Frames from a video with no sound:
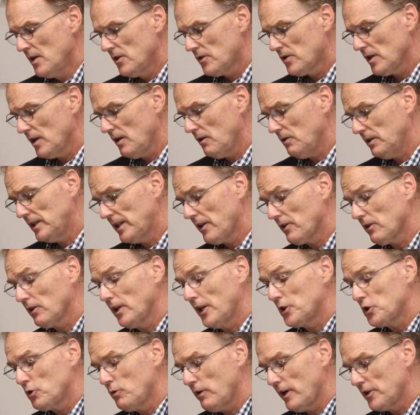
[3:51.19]
So another
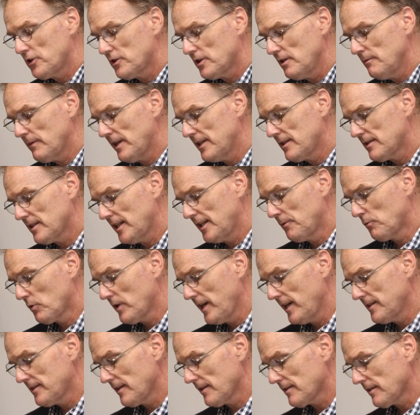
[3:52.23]
lunch question. My son
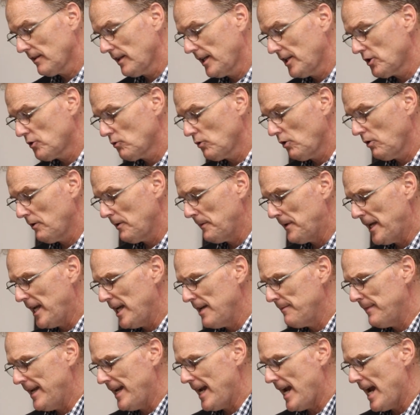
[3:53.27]
brings his lunch. Will
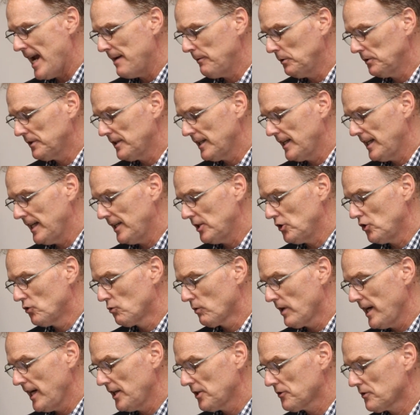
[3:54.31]
he be able to get
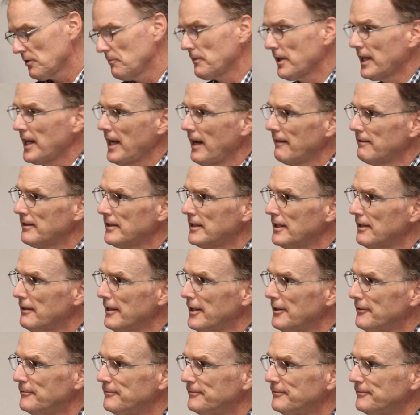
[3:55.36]
drinks from the cafeteria?